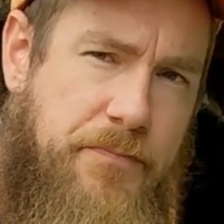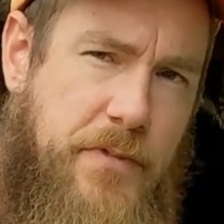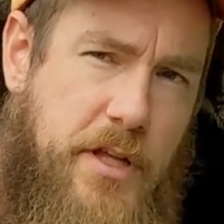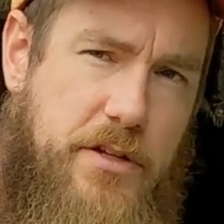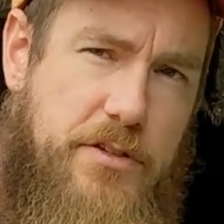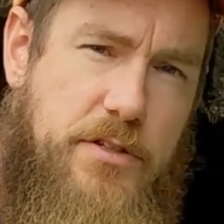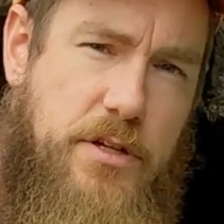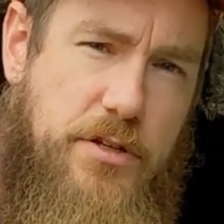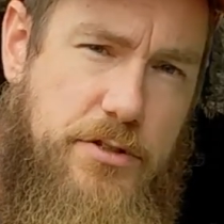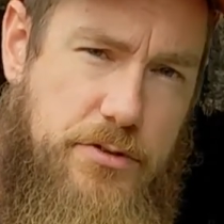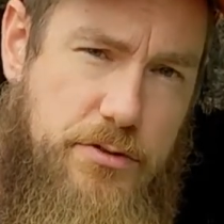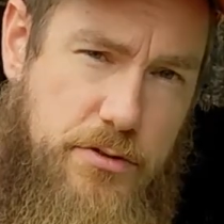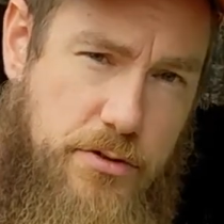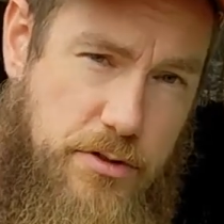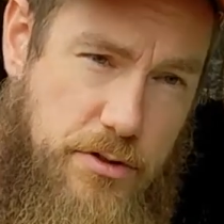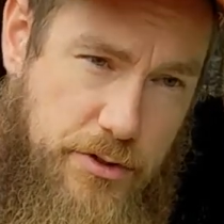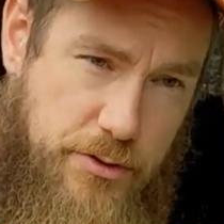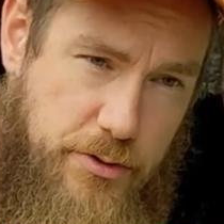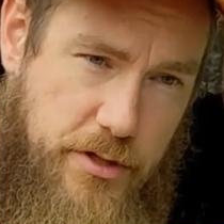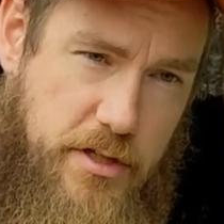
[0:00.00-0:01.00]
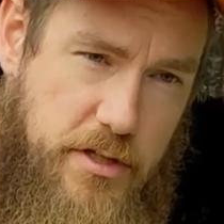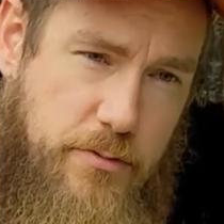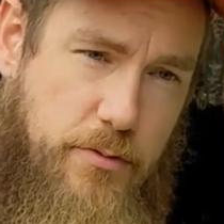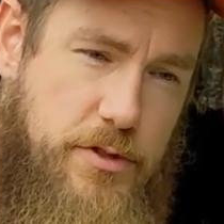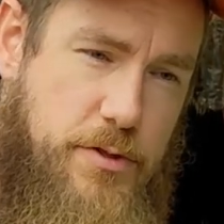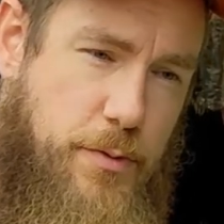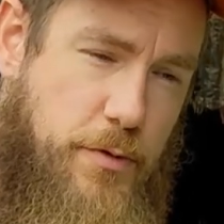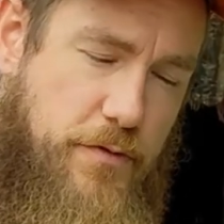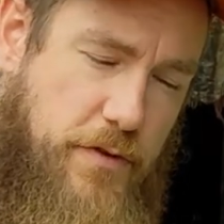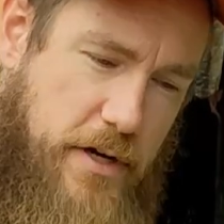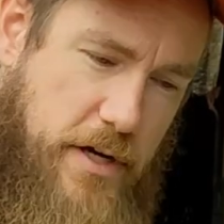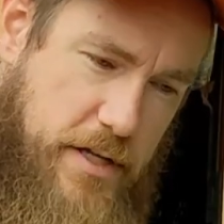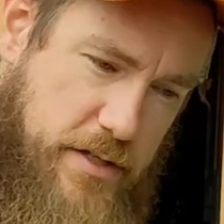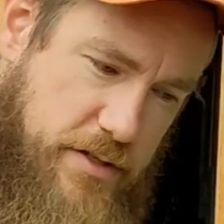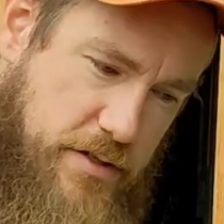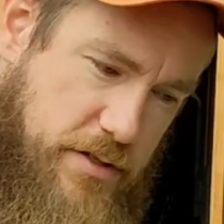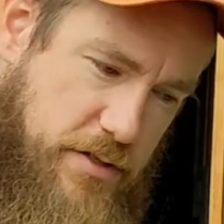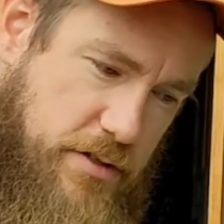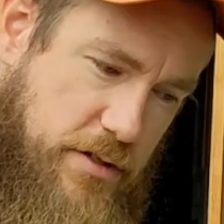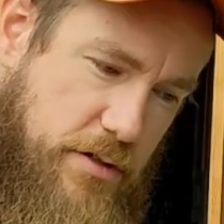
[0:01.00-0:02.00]
until you glue it, which
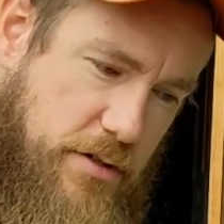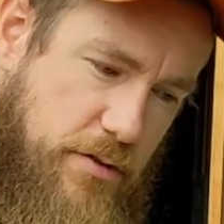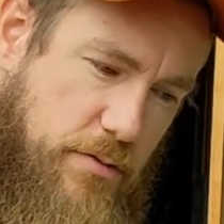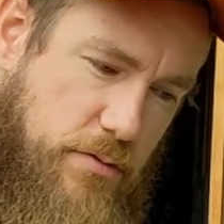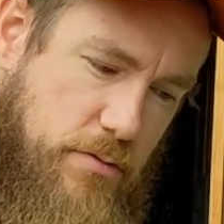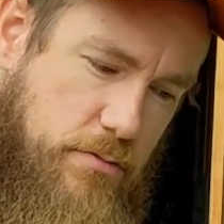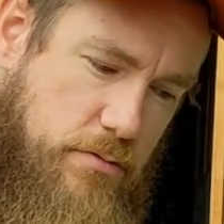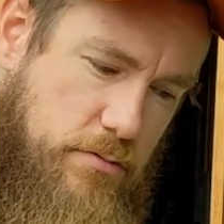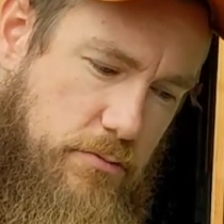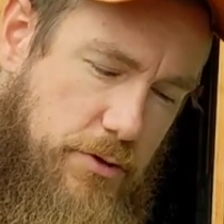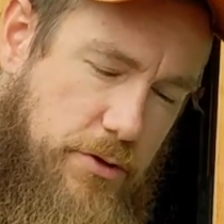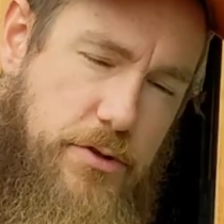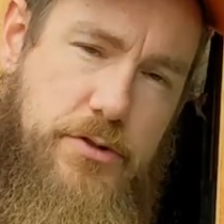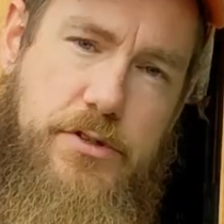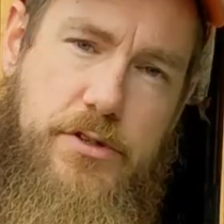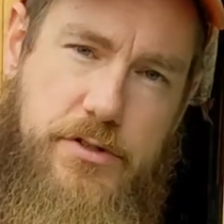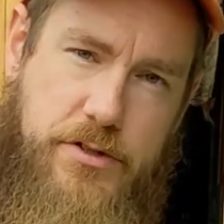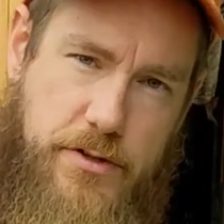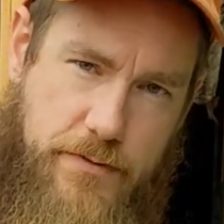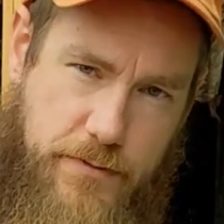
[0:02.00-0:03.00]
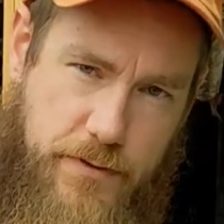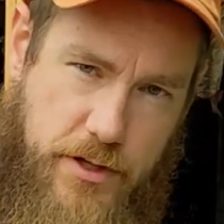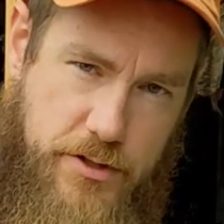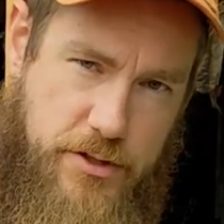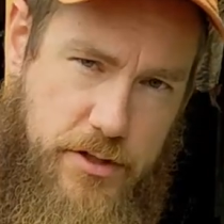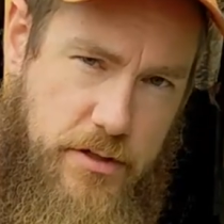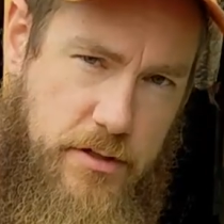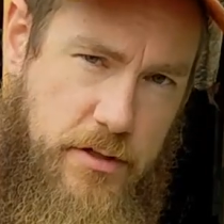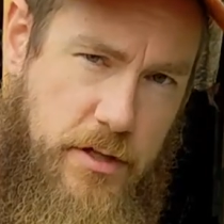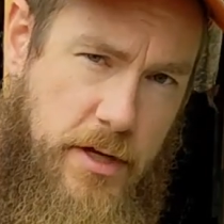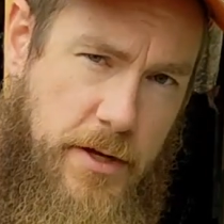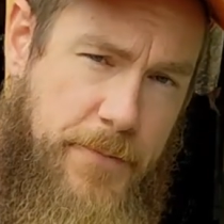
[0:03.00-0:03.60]
provides, you know, reduces the friction,